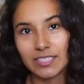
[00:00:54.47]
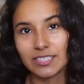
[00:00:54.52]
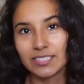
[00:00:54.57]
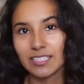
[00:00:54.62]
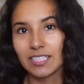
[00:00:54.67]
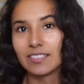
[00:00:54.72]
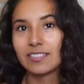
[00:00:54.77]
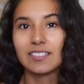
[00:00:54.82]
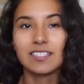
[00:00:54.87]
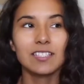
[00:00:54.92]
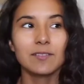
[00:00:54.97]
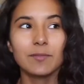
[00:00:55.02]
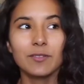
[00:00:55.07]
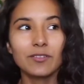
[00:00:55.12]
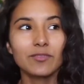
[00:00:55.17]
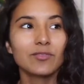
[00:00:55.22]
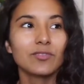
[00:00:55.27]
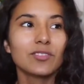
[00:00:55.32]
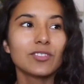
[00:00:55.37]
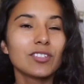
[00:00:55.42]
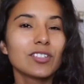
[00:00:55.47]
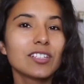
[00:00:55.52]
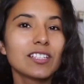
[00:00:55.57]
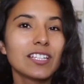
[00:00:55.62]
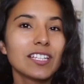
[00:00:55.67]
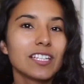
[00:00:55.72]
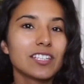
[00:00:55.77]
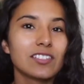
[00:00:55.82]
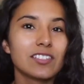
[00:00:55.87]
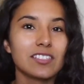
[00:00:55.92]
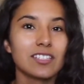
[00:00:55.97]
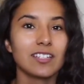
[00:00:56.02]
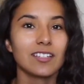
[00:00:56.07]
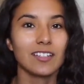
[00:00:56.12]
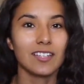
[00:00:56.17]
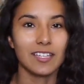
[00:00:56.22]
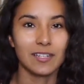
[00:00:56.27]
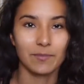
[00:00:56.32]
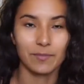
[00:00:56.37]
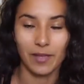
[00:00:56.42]
done this before, like
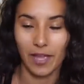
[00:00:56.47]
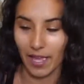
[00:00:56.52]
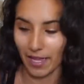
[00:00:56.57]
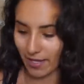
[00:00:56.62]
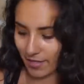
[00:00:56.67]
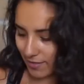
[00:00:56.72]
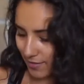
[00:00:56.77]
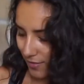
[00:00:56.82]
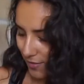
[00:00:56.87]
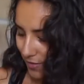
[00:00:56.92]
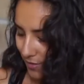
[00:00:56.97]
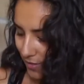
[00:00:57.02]
tuck in pants.